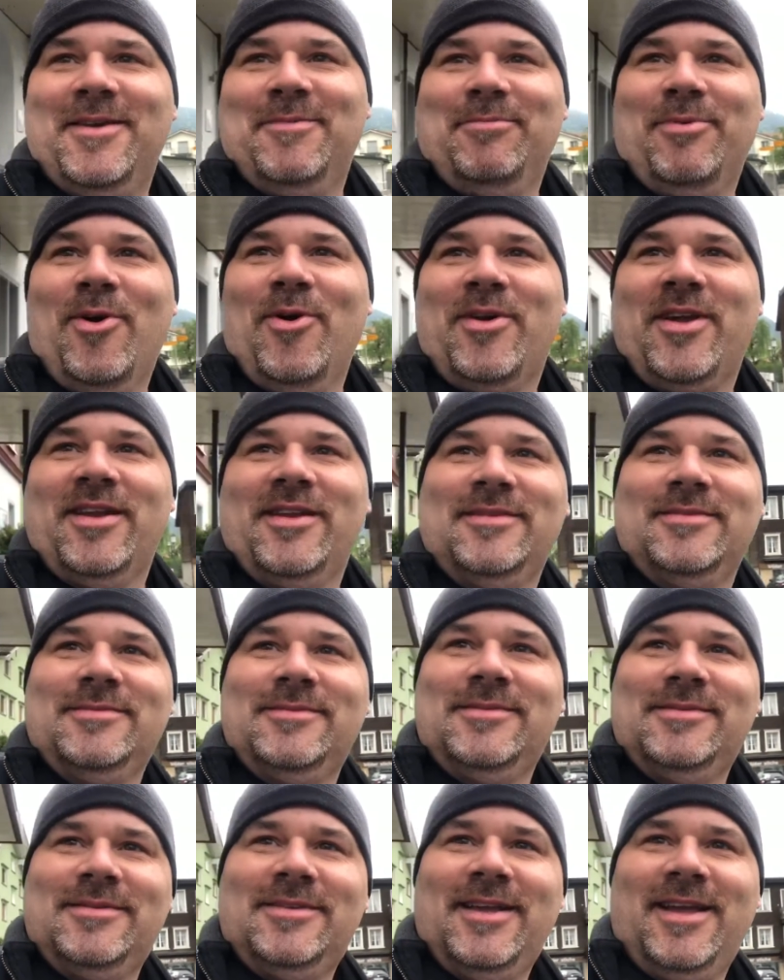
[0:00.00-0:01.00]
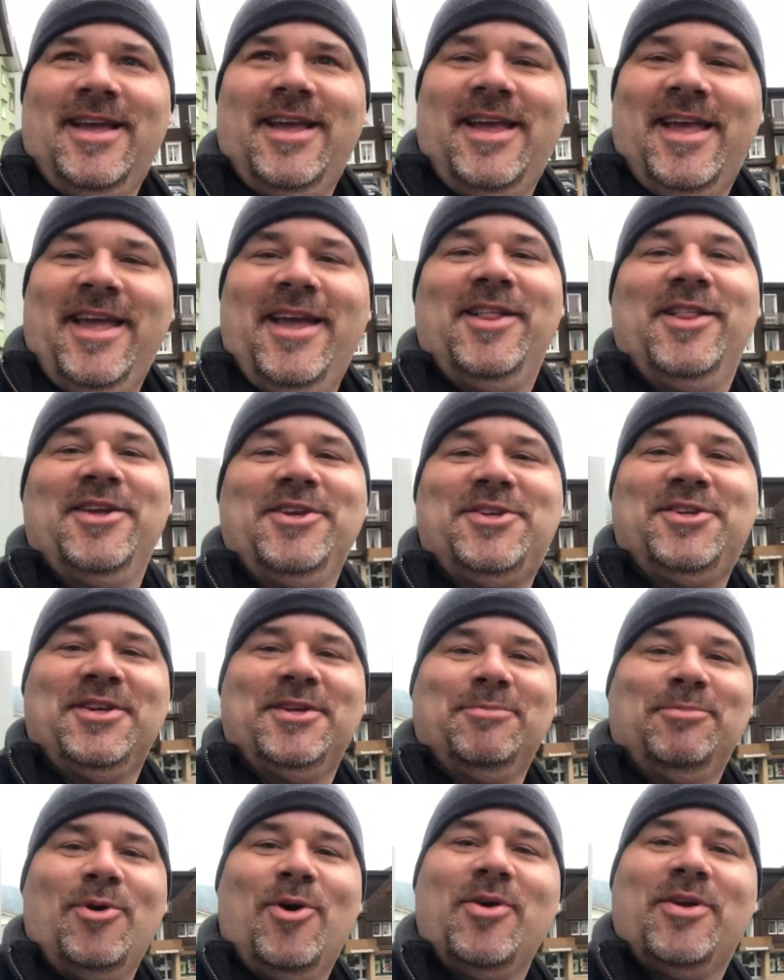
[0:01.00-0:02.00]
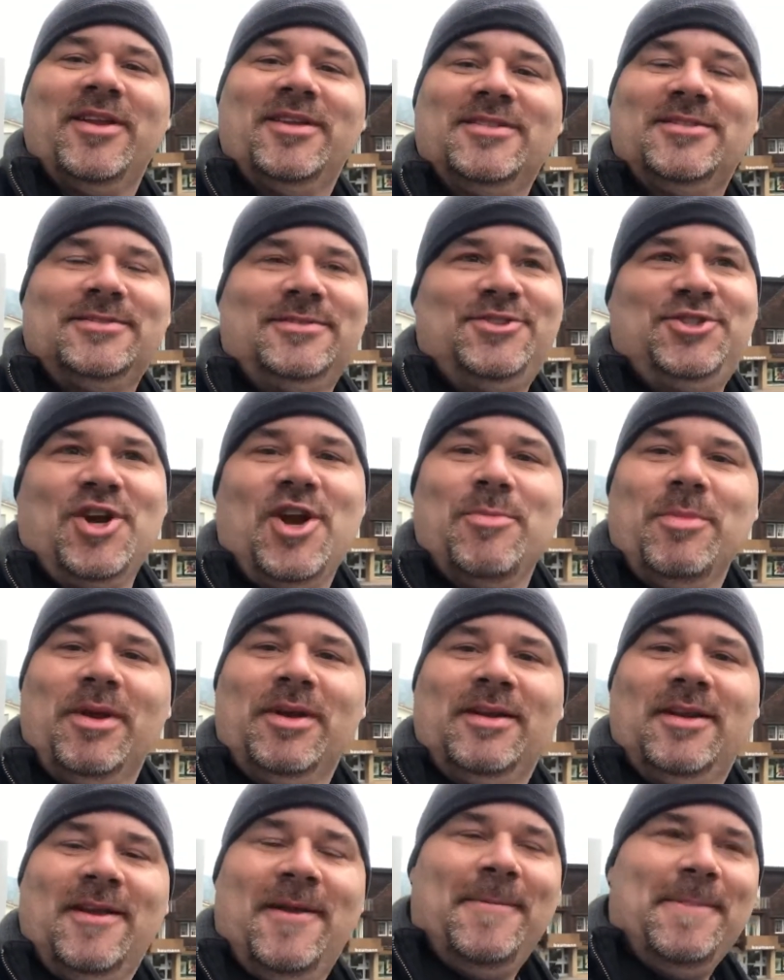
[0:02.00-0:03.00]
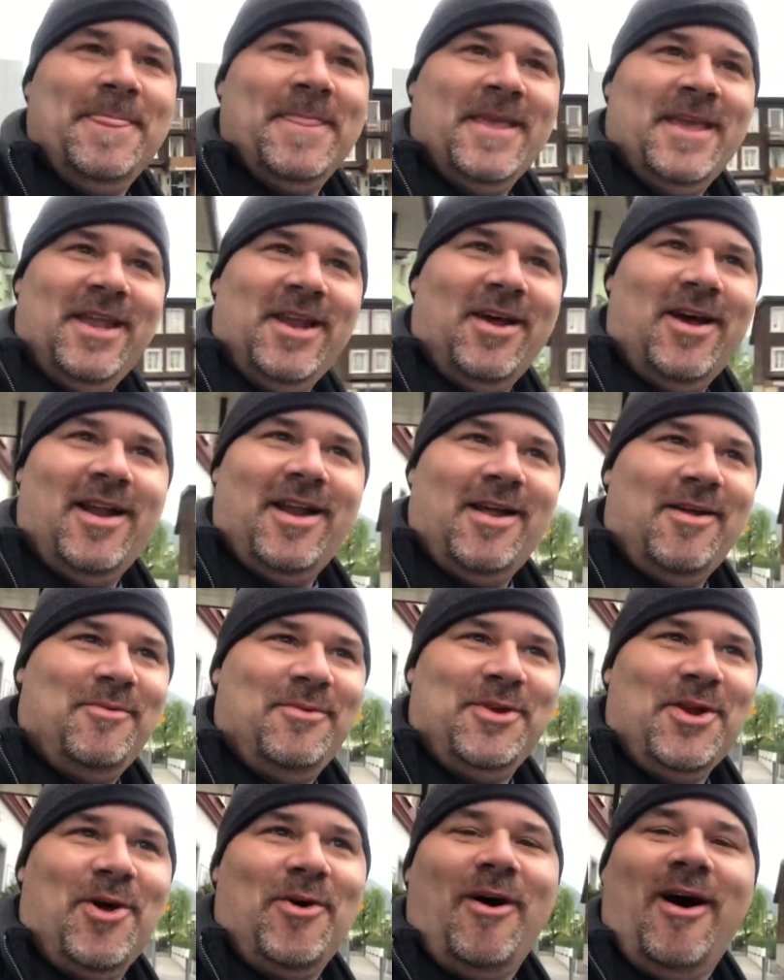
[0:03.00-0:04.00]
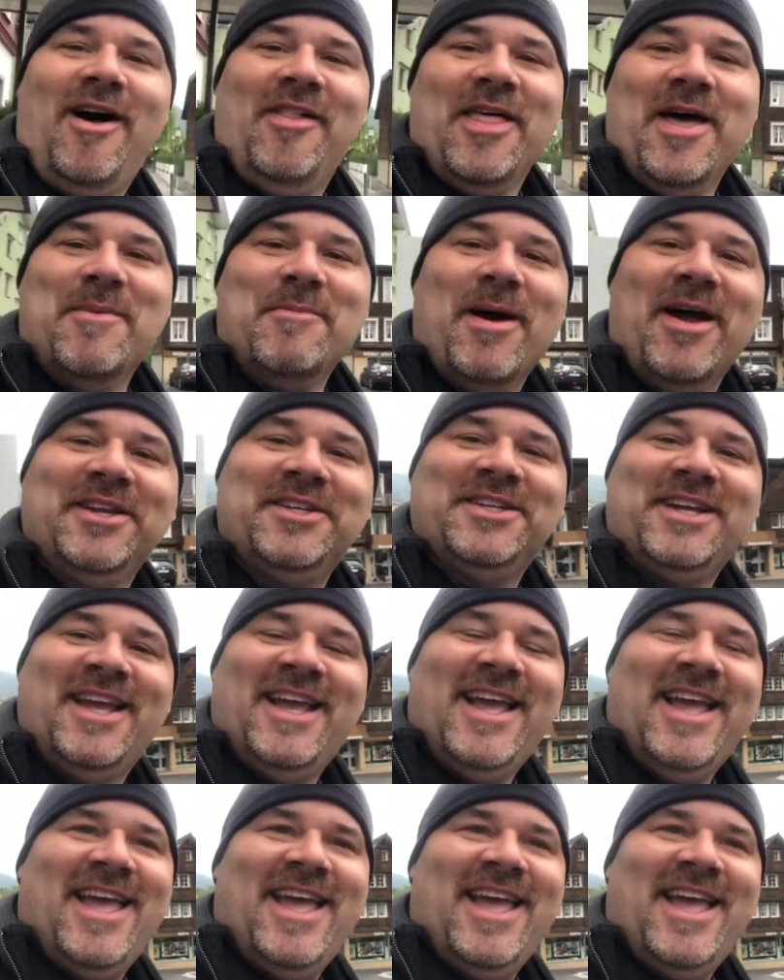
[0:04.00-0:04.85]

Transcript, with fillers: in broken English and broken German. You know, I don't know all that much.